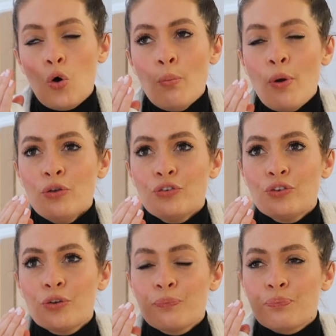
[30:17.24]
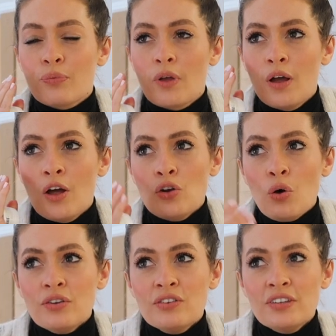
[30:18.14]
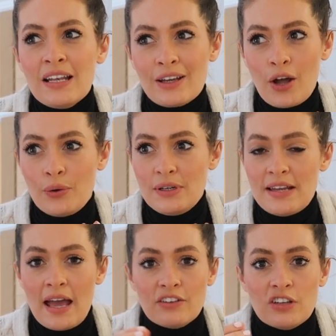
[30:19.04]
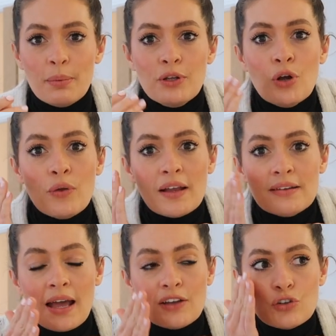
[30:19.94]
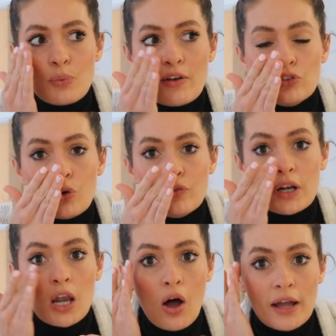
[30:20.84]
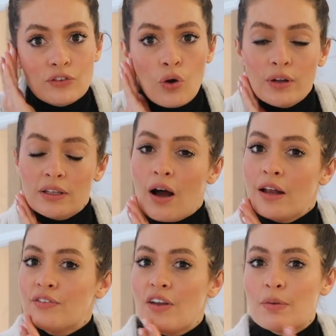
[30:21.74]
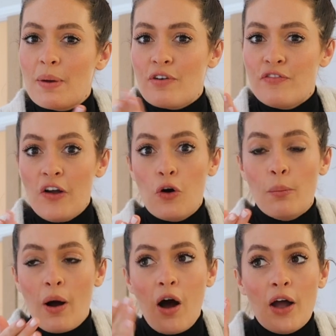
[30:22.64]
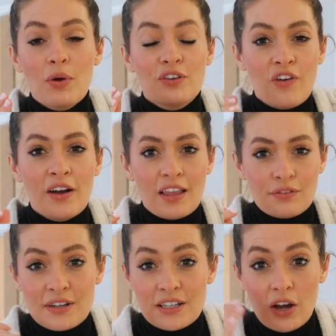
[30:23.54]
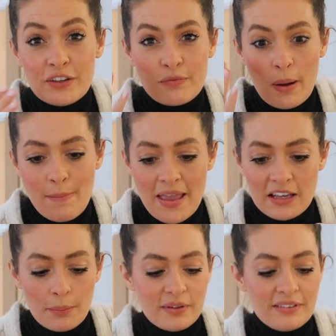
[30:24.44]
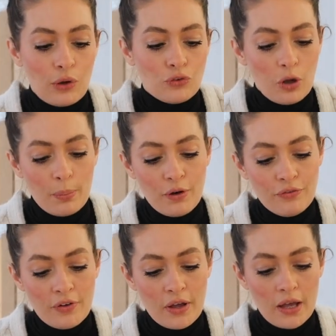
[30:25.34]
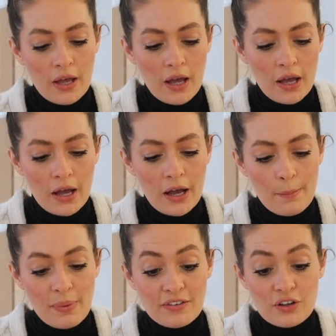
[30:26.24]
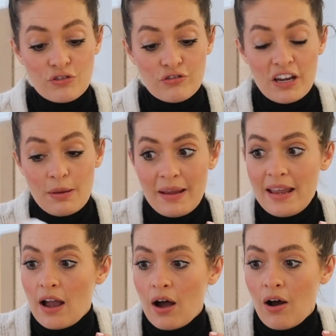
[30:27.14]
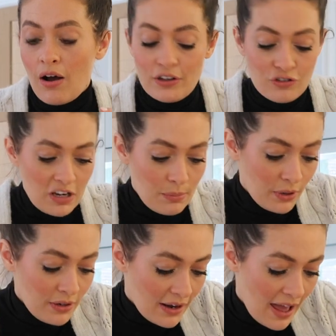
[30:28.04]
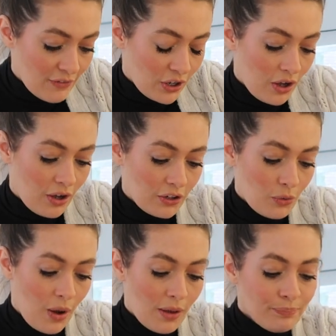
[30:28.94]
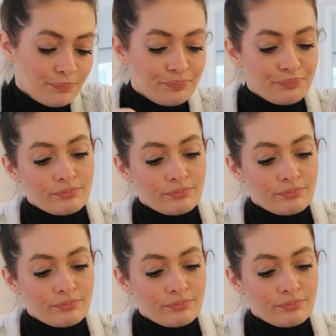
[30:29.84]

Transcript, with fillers: almost not a silicone texture, but you know that texture where it sort of glides on and kind of gives a bit of a film? I always find that's really nice for my makeup to sit on top of. Um, but there's a creamy eye treatment, an avocado one.